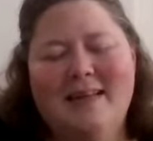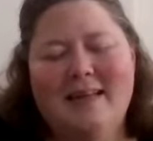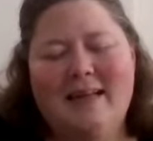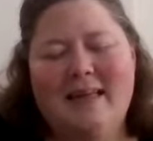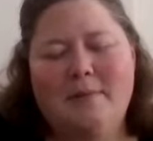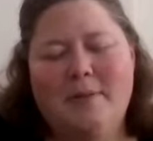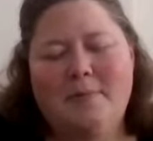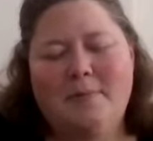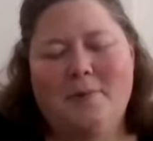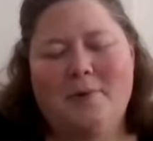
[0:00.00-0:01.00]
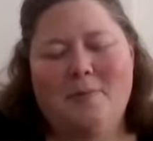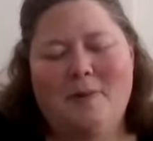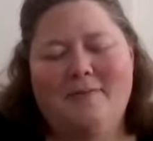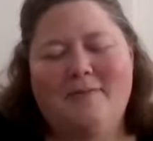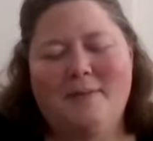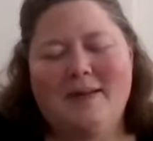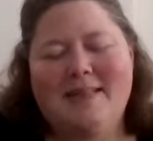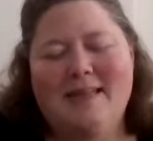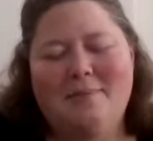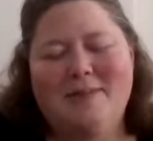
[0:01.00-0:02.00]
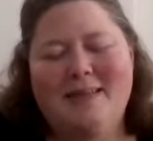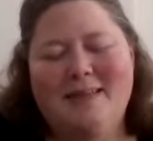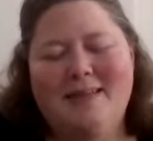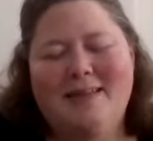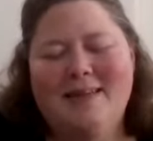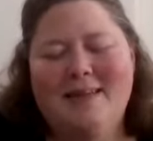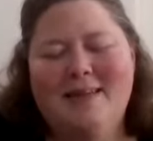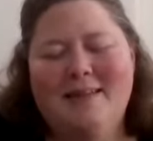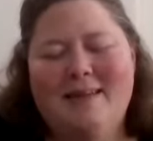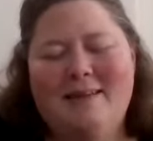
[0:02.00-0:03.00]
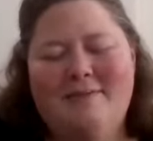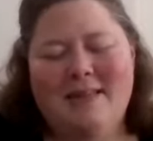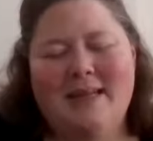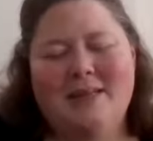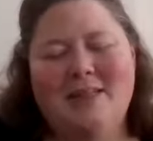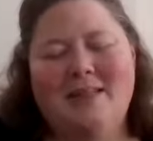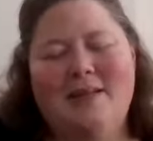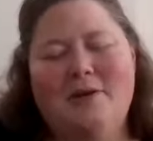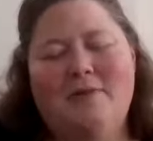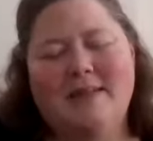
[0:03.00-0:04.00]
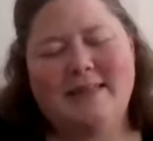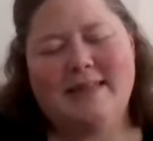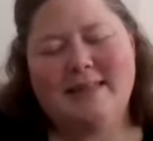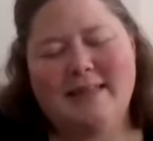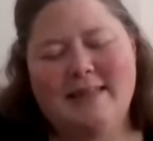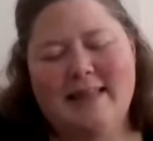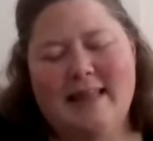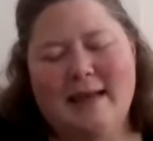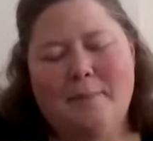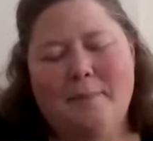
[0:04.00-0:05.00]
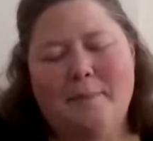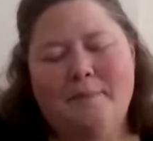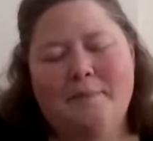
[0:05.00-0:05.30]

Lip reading: that keep people away from accepting the invitation that you've extended to them.